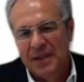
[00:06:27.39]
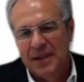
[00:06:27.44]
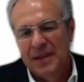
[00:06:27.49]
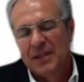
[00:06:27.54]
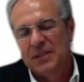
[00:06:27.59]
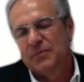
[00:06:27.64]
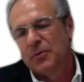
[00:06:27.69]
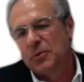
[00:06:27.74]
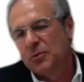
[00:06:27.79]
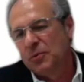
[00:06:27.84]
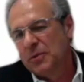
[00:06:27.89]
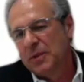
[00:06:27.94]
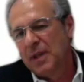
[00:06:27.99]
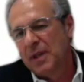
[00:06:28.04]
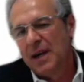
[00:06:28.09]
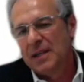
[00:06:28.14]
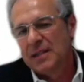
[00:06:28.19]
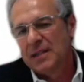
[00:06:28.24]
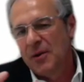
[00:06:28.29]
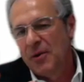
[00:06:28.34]
It's for 2
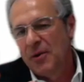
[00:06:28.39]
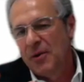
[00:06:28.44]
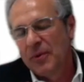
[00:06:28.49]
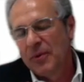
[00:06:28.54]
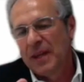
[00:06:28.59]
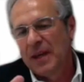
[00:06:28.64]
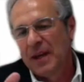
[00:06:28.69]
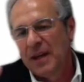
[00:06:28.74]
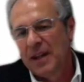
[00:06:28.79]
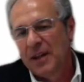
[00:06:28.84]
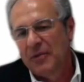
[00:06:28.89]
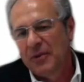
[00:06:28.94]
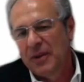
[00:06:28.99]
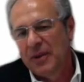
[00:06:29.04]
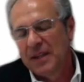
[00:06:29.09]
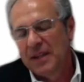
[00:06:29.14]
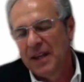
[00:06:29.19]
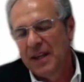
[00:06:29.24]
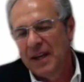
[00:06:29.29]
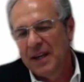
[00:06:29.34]
days, long weekend,
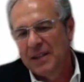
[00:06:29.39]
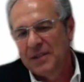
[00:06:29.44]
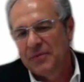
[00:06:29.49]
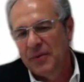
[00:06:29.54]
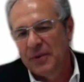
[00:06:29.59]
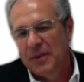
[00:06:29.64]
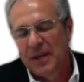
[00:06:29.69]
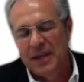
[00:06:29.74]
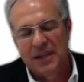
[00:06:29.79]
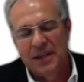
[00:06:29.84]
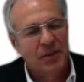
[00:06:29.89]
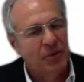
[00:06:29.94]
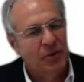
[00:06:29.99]
3 days, 4 days.